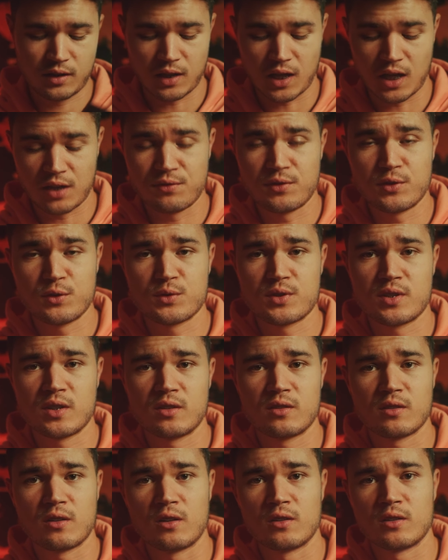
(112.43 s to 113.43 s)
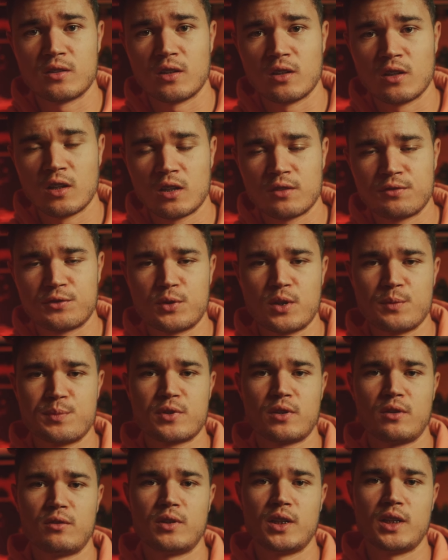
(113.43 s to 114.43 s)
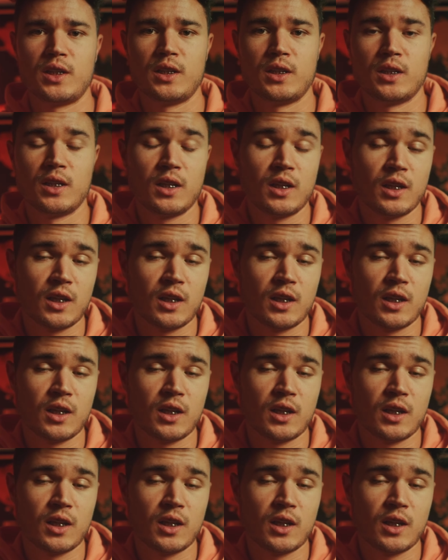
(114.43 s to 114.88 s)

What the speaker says: I've used it on a lot of trips already.